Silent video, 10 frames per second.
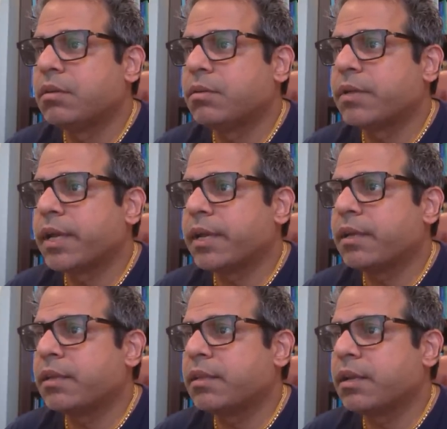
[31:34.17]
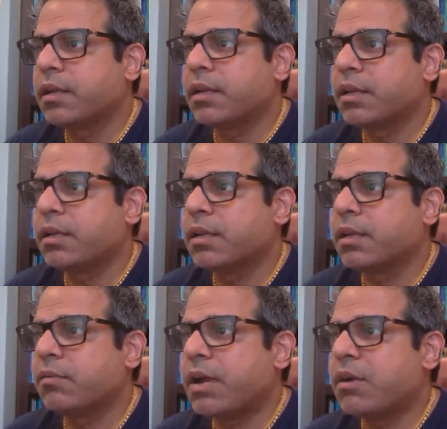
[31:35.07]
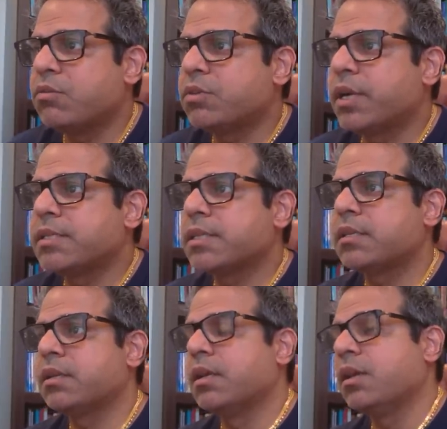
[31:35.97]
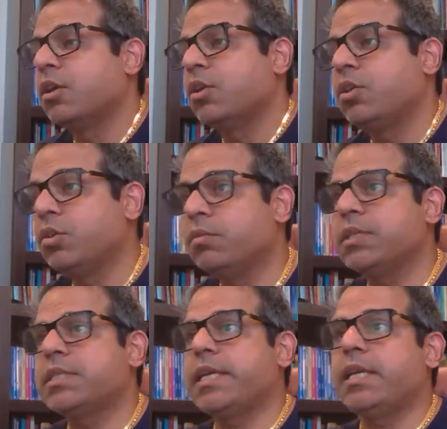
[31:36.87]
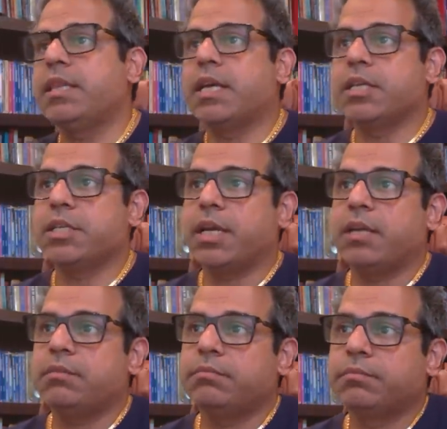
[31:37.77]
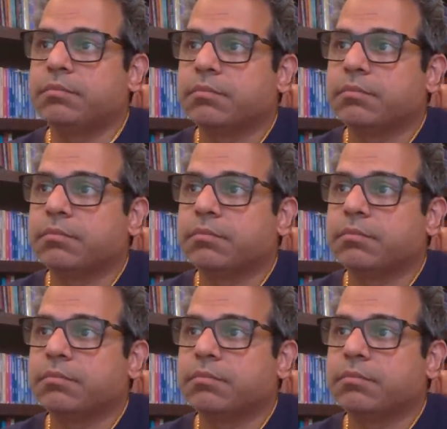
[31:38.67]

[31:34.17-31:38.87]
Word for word: Okay, da, da, da, da, da, Rahu transit. You will see in Dasha